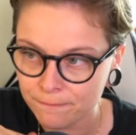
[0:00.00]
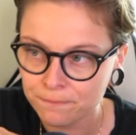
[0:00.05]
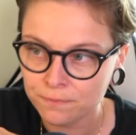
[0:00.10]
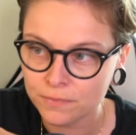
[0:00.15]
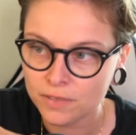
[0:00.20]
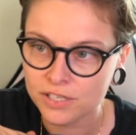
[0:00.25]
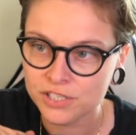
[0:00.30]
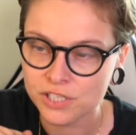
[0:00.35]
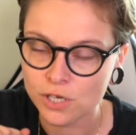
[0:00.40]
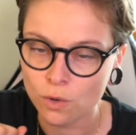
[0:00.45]

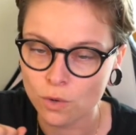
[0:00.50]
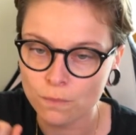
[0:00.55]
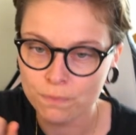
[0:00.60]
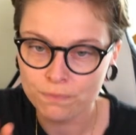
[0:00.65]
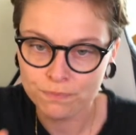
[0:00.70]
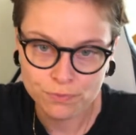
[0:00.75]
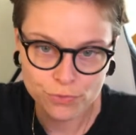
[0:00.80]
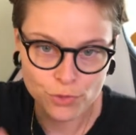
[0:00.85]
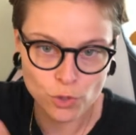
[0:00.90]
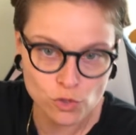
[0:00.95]
So
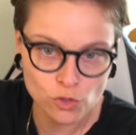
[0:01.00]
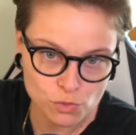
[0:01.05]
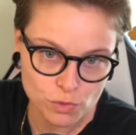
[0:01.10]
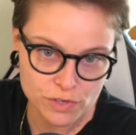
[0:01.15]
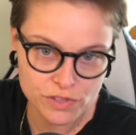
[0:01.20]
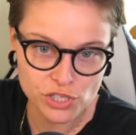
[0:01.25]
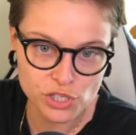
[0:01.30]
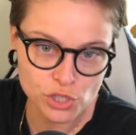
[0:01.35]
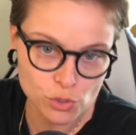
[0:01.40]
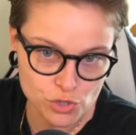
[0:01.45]
those were
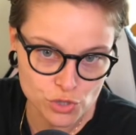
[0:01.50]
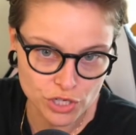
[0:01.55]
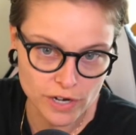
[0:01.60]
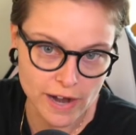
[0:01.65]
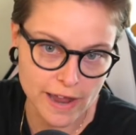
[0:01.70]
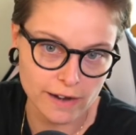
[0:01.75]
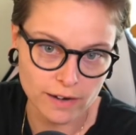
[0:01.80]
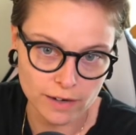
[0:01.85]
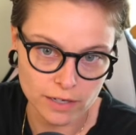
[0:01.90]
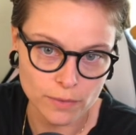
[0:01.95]
the user
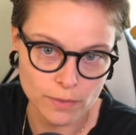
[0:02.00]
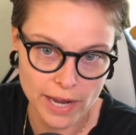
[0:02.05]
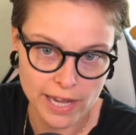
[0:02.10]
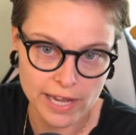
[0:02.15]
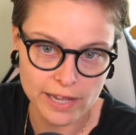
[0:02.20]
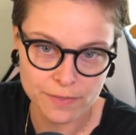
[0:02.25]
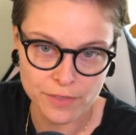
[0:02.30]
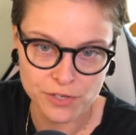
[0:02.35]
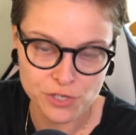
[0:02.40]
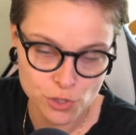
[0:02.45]
error,
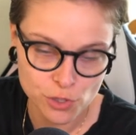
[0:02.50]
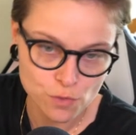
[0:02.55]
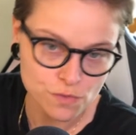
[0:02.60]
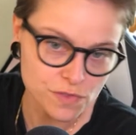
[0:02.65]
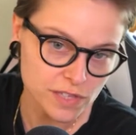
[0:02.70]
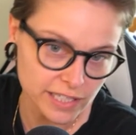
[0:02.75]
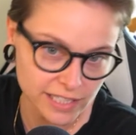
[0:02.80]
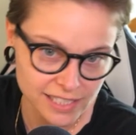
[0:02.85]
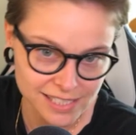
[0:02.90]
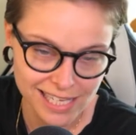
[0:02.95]
right? The two
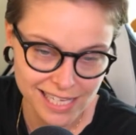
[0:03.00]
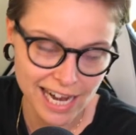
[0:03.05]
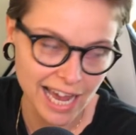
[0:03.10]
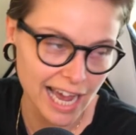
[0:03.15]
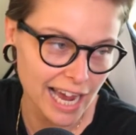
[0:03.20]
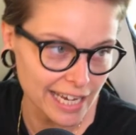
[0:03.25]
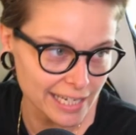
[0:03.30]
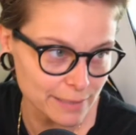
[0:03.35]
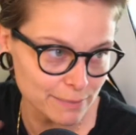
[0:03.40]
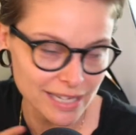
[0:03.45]
things that
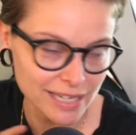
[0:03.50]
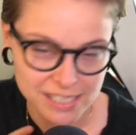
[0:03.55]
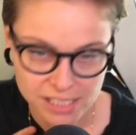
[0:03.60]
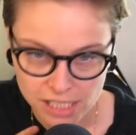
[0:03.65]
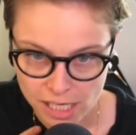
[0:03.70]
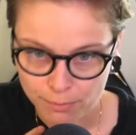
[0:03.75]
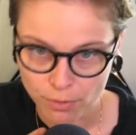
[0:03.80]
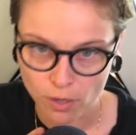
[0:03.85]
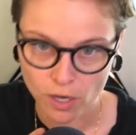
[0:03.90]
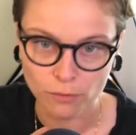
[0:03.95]
I messed
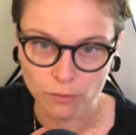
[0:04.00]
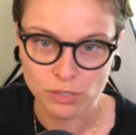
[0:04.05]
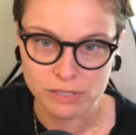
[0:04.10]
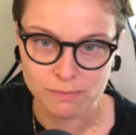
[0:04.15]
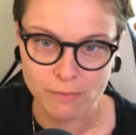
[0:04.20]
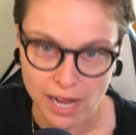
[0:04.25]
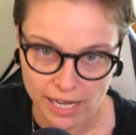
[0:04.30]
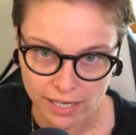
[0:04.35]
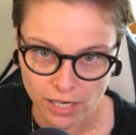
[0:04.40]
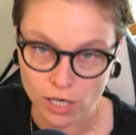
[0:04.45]
up on was
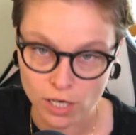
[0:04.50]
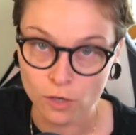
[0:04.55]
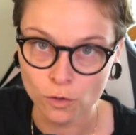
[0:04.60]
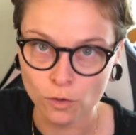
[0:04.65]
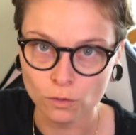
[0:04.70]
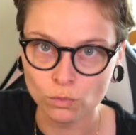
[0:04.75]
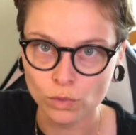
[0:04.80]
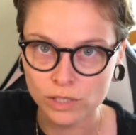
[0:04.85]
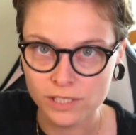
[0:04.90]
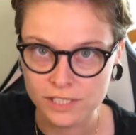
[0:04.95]
my
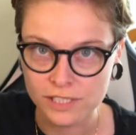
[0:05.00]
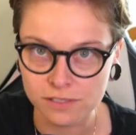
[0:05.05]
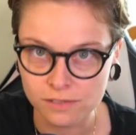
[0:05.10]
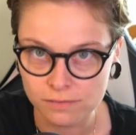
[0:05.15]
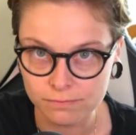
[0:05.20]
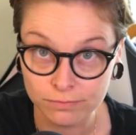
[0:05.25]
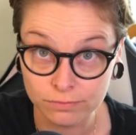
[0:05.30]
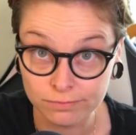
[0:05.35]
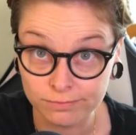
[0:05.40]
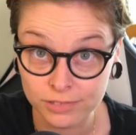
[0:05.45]
own was
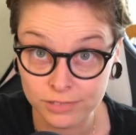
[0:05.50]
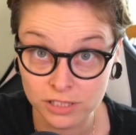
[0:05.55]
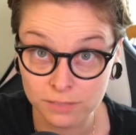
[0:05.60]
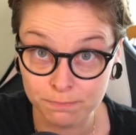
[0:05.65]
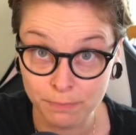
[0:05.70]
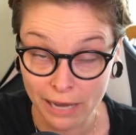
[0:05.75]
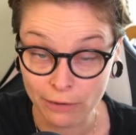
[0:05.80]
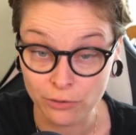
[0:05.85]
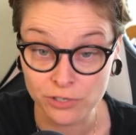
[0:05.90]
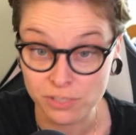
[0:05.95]

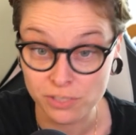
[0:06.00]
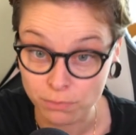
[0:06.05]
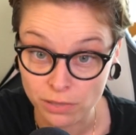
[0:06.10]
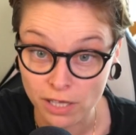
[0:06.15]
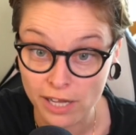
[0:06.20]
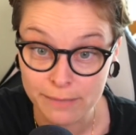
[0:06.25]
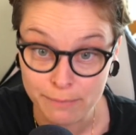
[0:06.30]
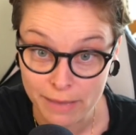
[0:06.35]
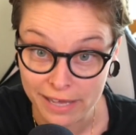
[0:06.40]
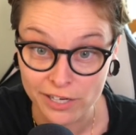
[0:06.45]
power
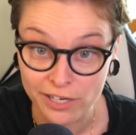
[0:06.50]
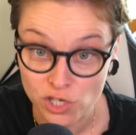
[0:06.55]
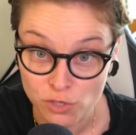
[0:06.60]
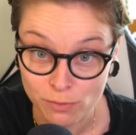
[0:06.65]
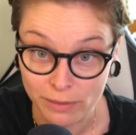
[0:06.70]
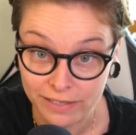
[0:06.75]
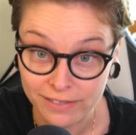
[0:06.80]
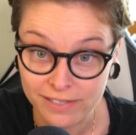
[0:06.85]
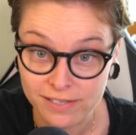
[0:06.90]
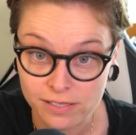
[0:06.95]
supply
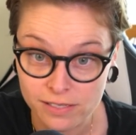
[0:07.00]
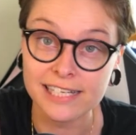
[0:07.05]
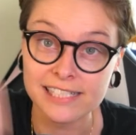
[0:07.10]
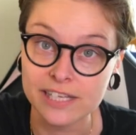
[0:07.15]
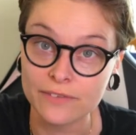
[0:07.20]
management.